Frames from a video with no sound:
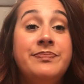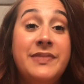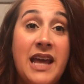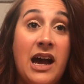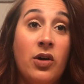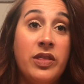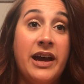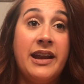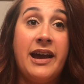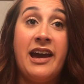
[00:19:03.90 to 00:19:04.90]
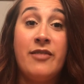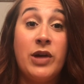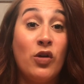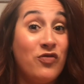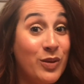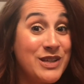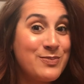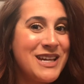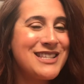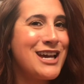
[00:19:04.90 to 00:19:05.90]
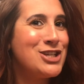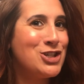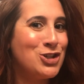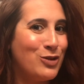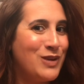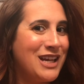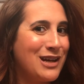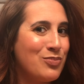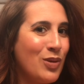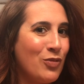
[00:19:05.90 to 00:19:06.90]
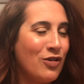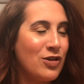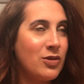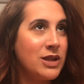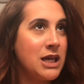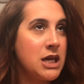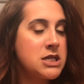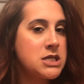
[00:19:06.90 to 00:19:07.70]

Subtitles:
Now that I have my own filming space, I should be getting them more frequently.